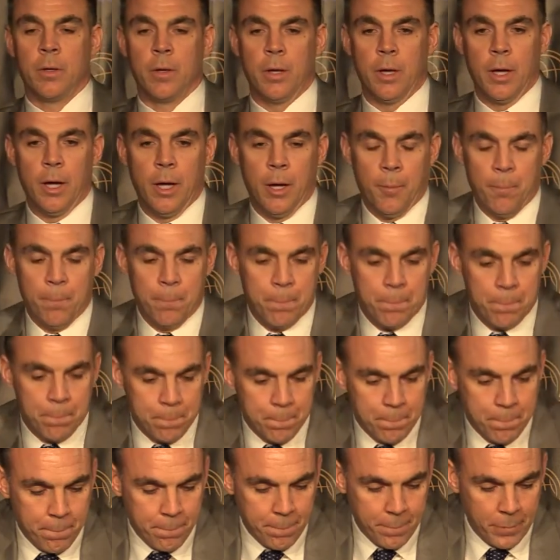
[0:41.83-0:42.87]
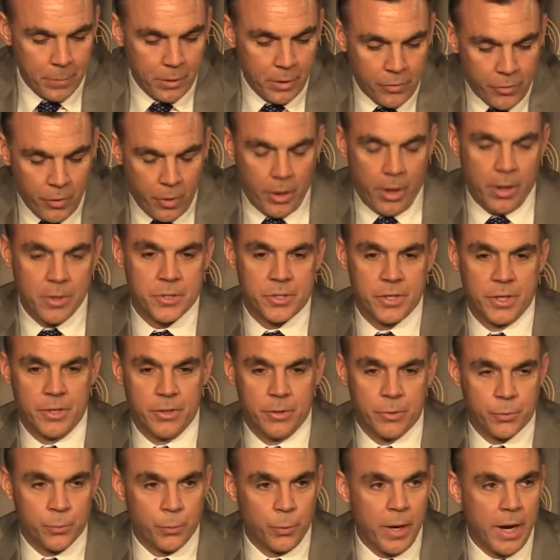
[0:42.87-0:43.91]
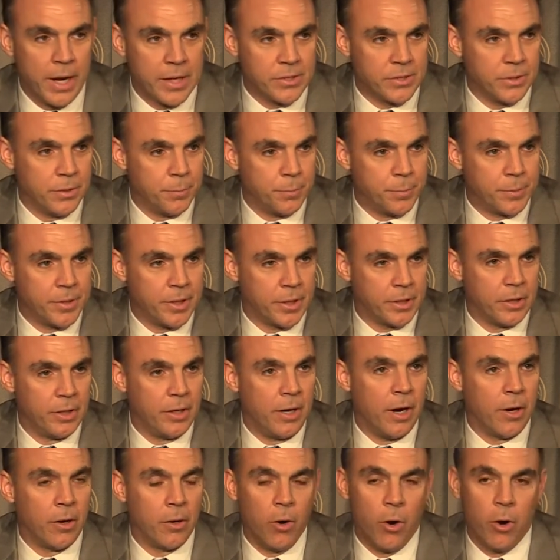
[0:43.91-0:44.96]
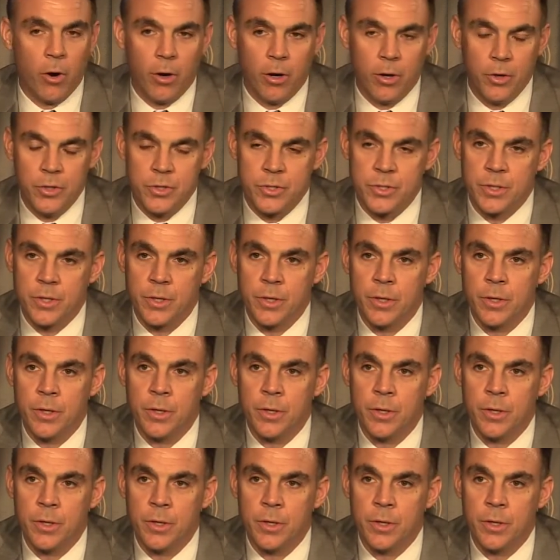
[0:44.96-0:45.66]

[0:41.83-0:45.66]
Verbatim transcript: Um, thought our seniors were excellent, particularly our guards.